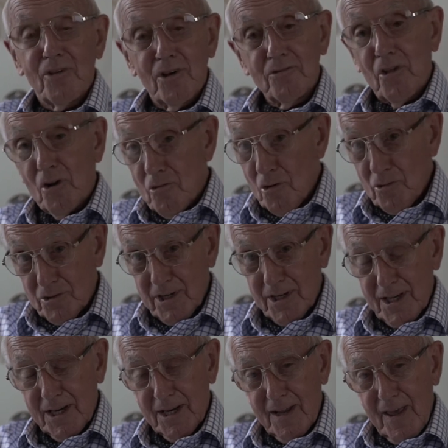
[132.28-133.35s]
the
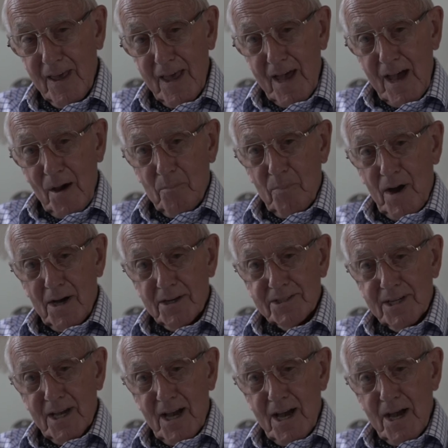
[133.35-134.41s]
routine. But
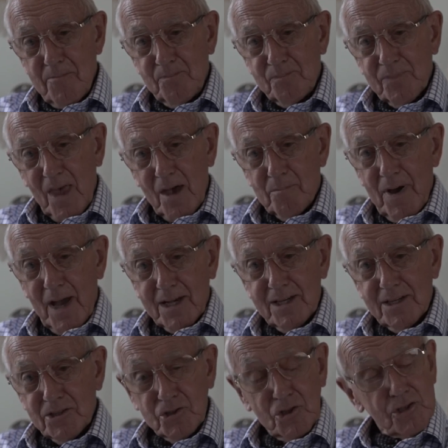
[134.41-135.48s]

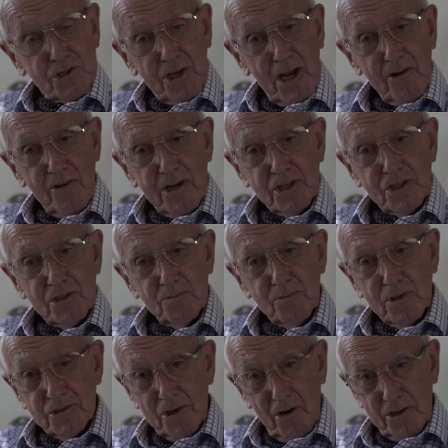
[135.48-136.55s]
macular degeneration
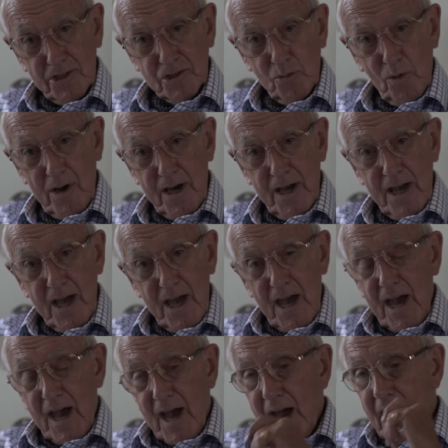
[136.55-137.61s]
was on its way,
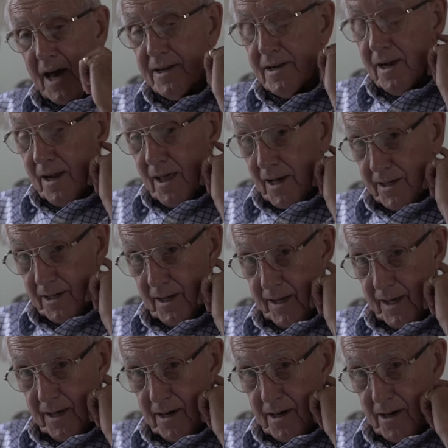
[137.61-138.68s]
and
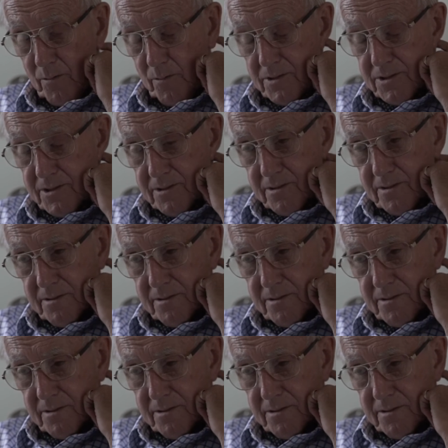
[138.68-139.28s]
luckily I was